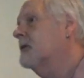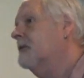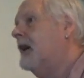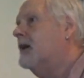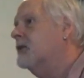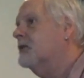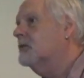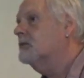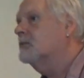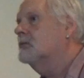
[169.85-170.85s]
factual.
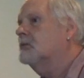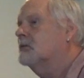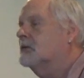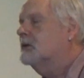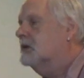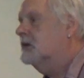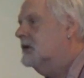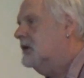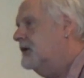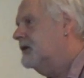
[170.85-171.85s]

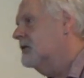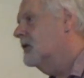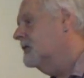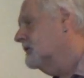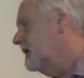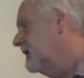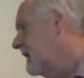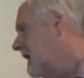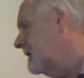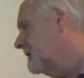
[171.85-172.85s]
It's a novel in the
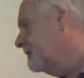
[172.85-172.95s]
end.